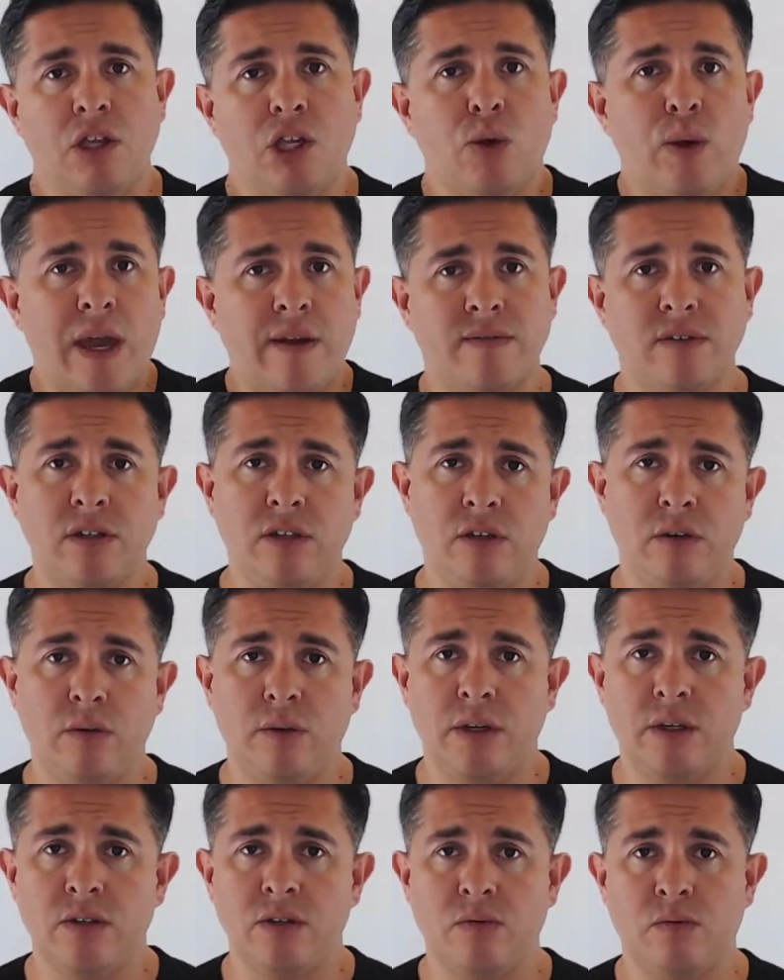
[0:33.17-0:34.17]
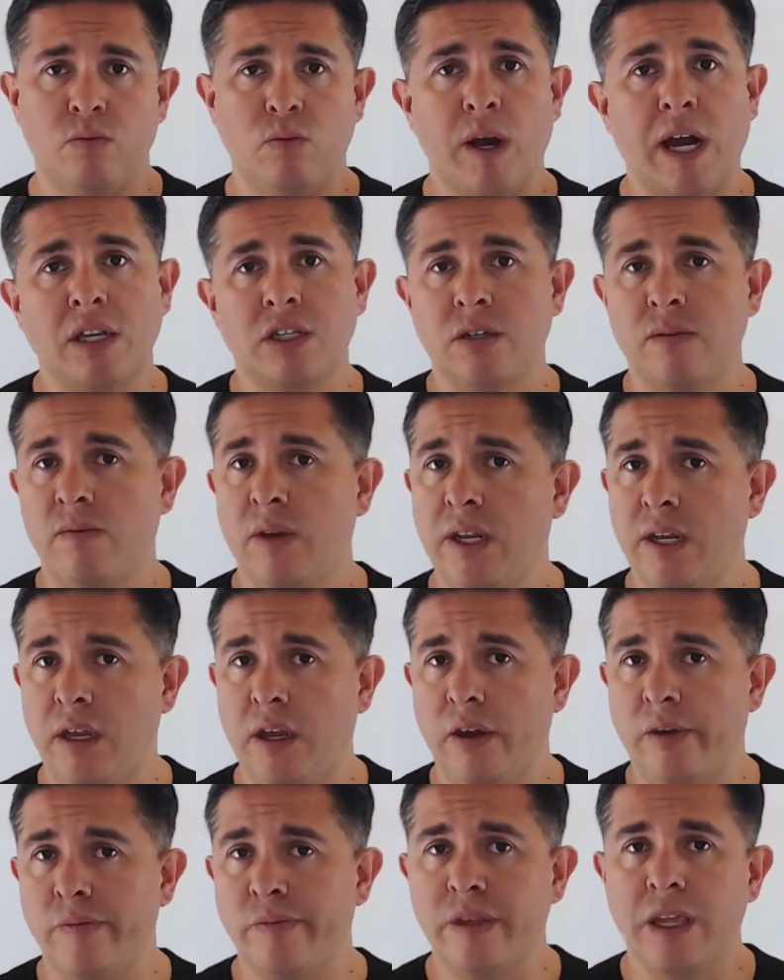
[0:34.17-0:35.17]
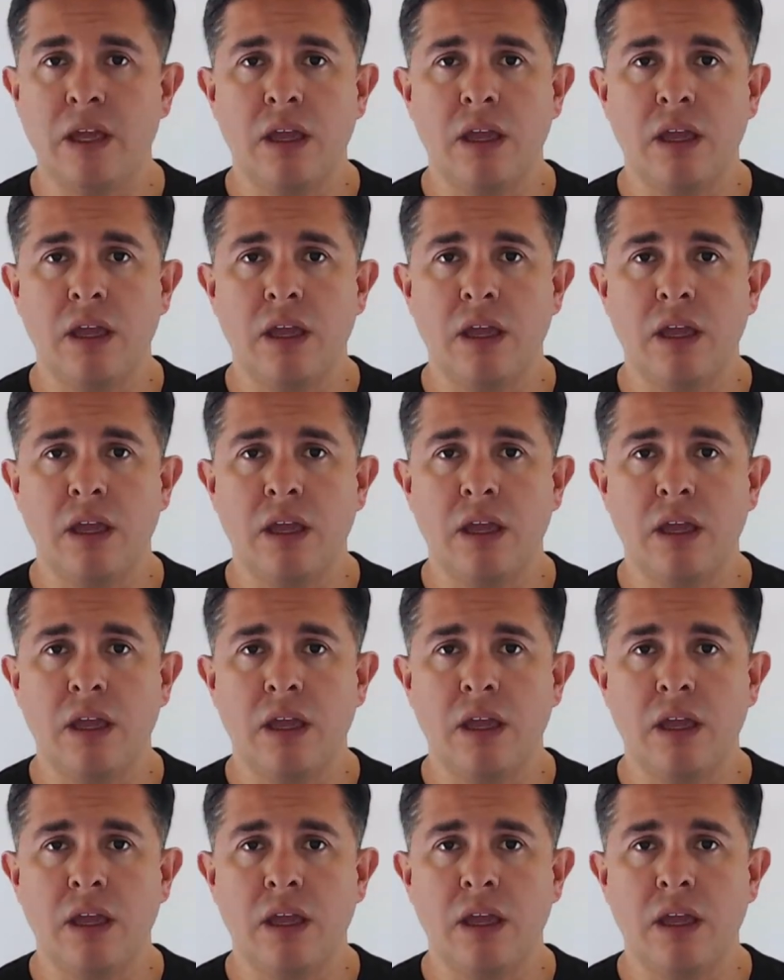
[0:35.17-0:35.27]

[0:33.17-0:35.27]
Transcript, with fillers: you have to do is watch a video.